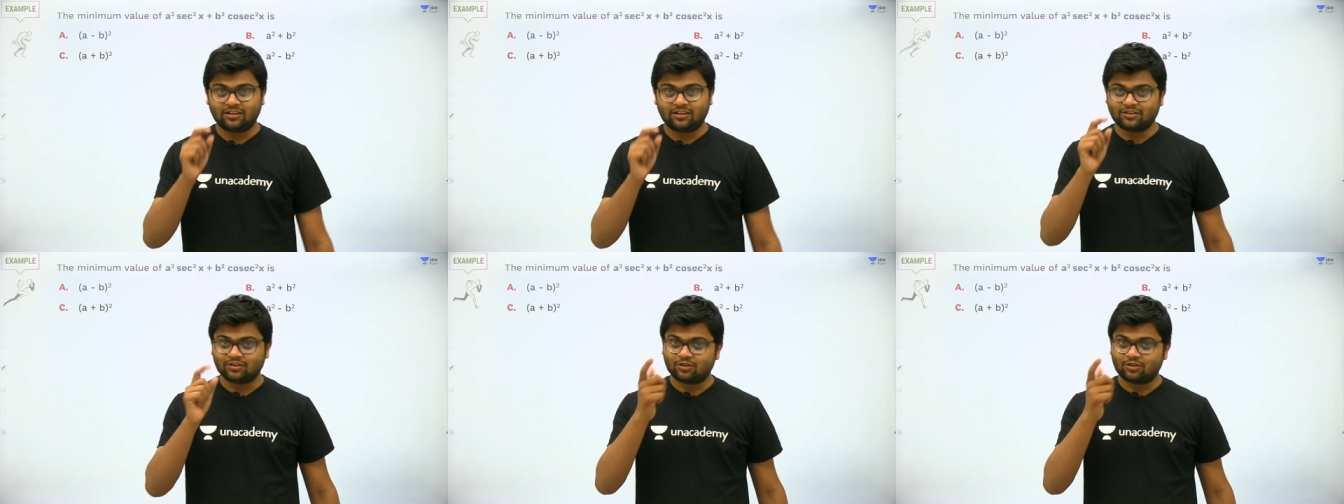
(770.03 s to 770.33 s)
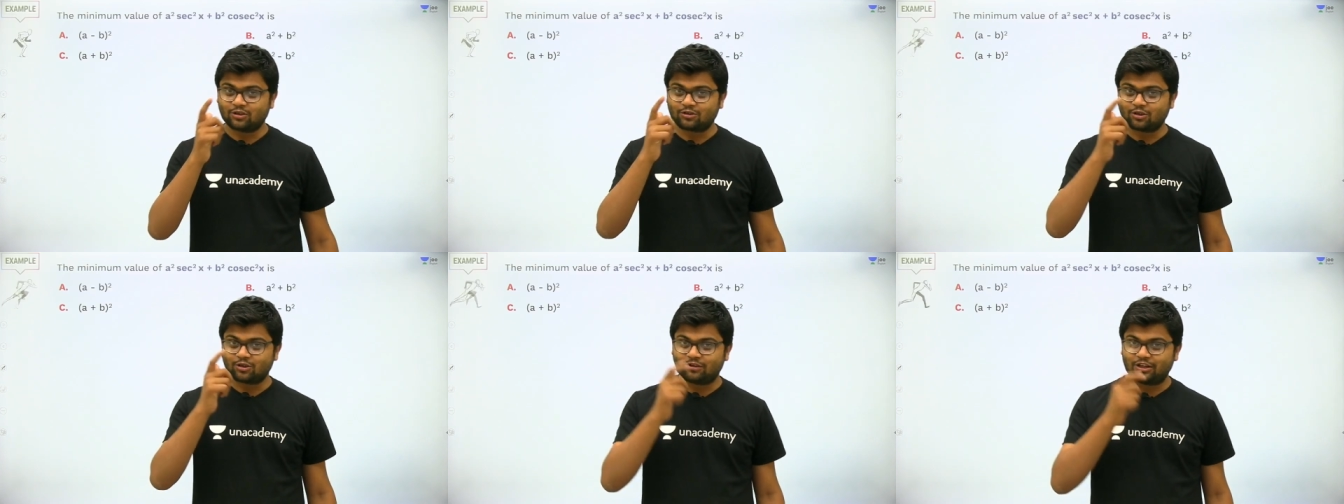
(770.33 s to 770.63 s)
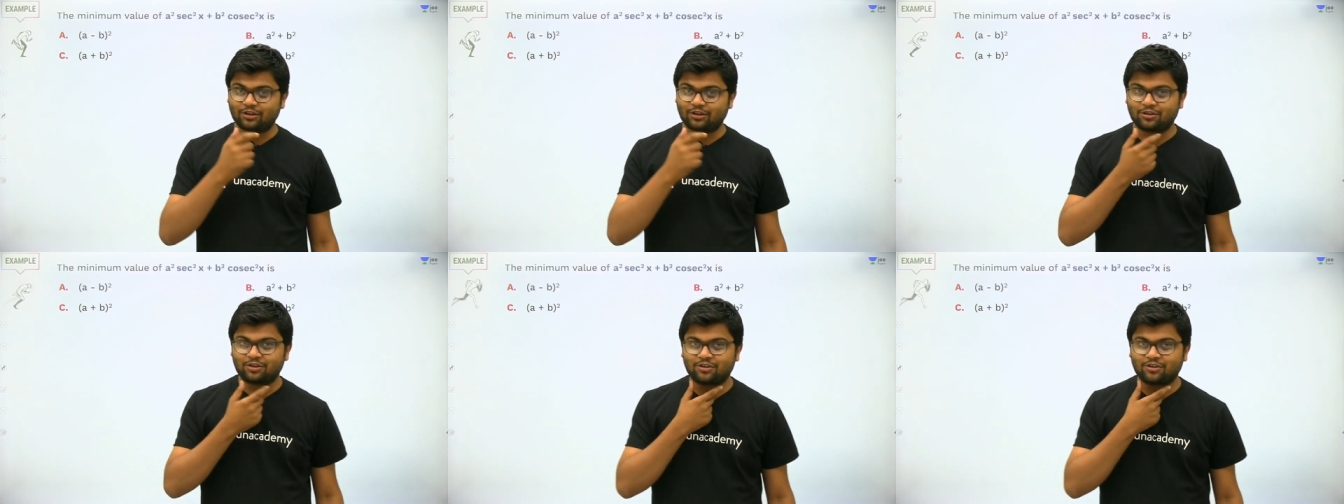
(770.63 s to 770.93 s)
This is also a
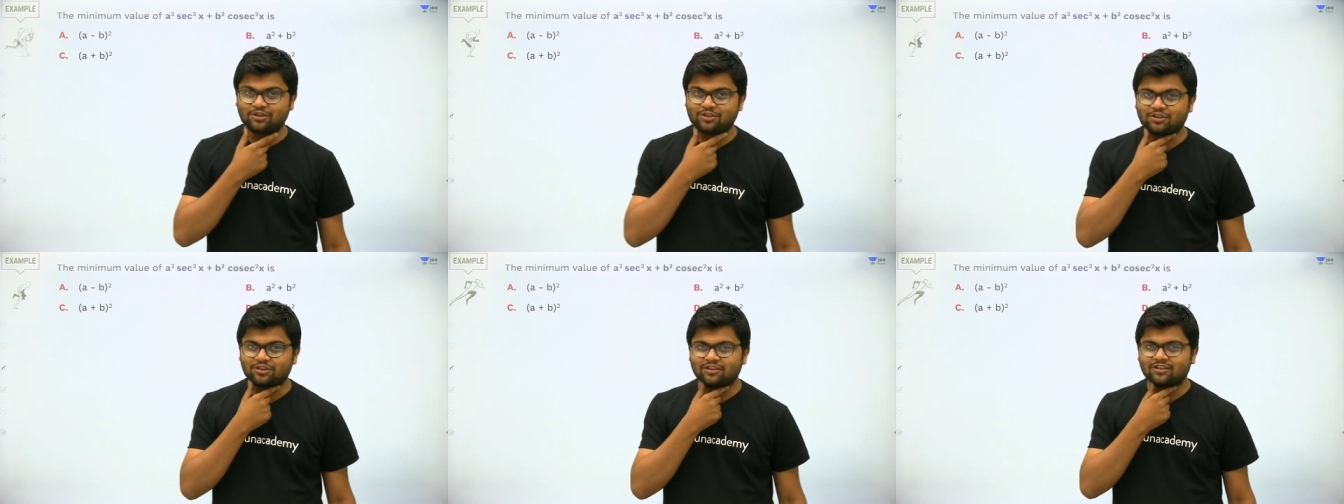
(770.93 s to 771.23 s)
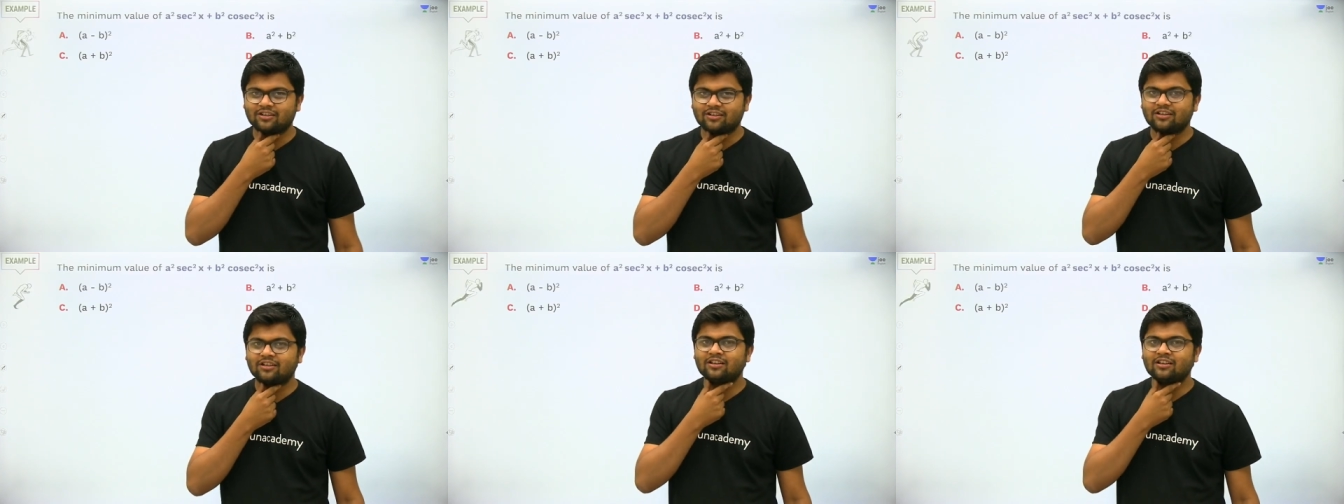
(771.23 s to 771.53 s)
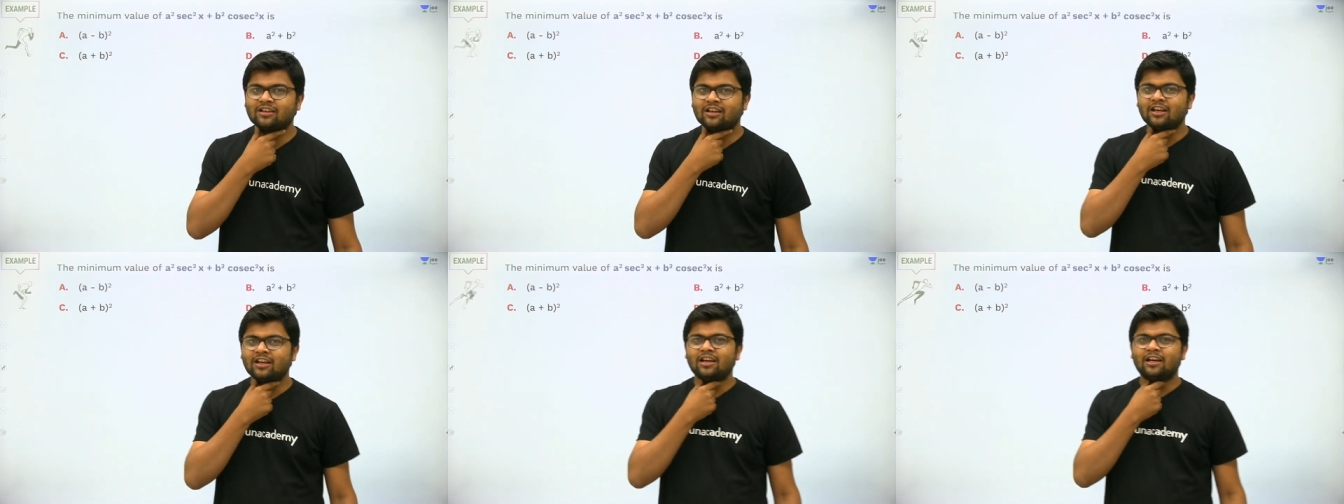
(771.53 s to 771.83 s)
very good question.
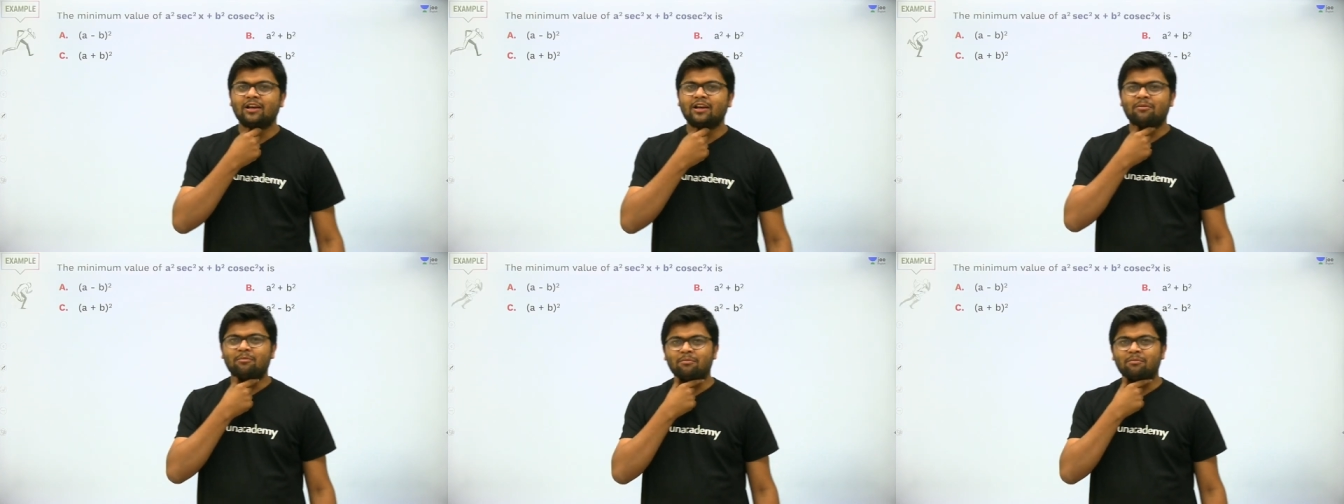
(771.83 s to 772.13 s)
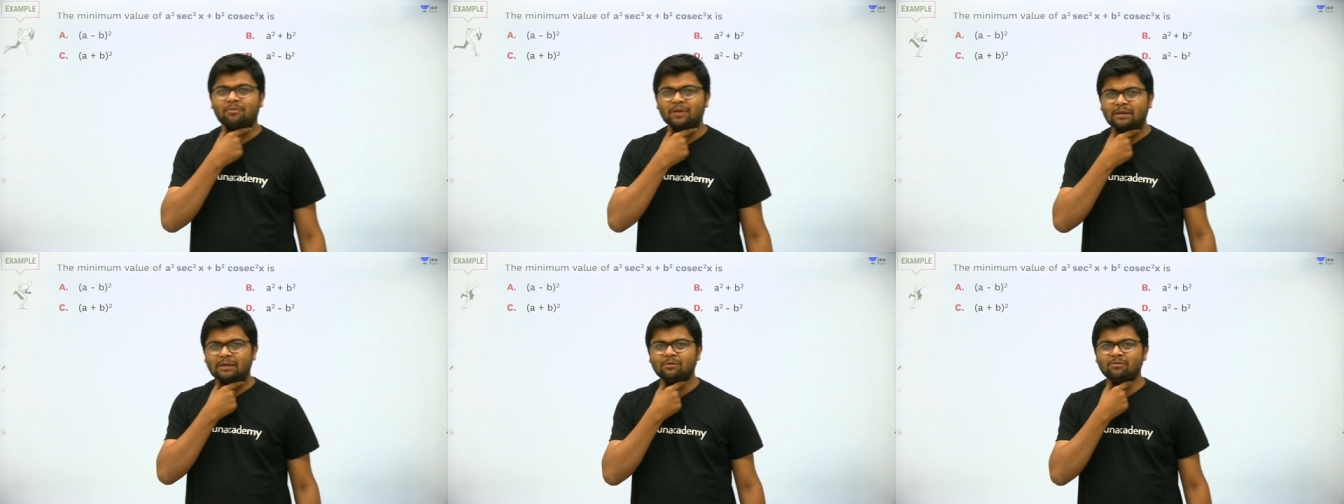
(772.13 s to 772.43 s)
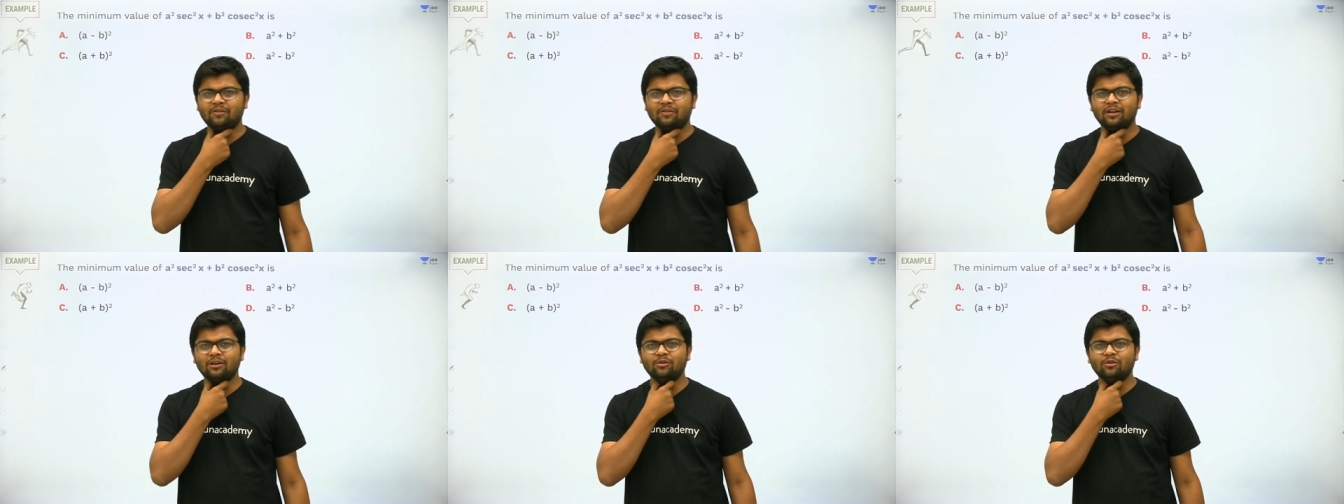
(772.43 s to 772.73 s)

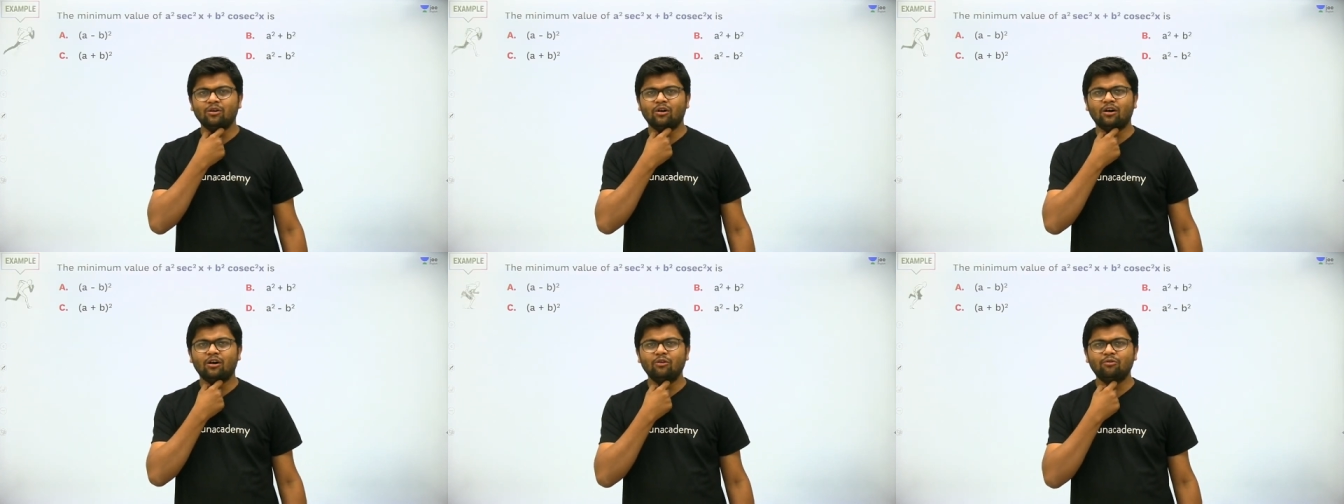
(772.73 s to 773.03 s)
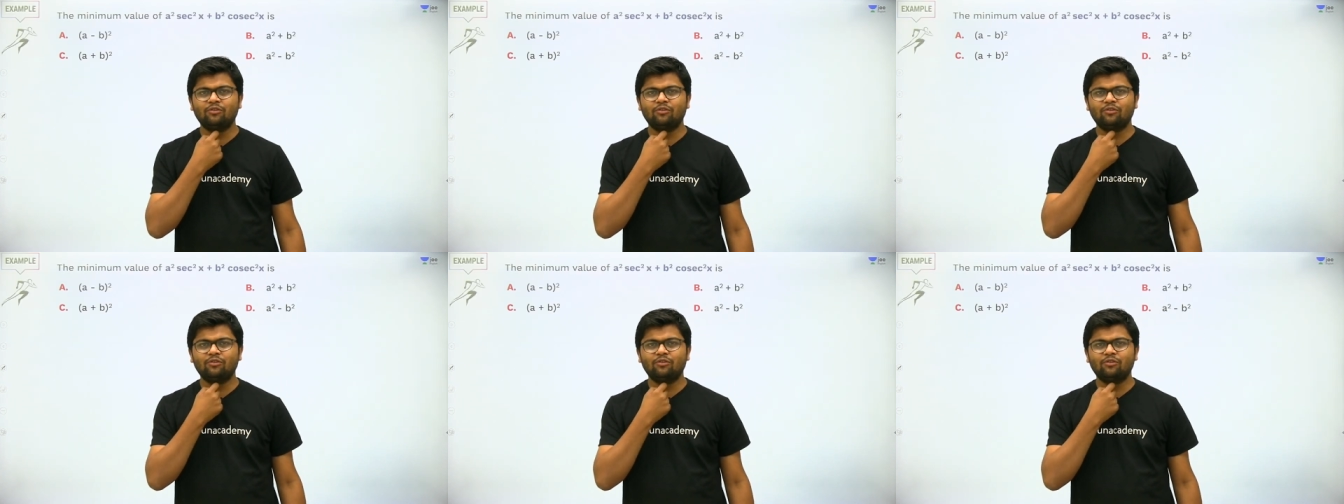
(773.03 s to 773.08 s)
Minimum value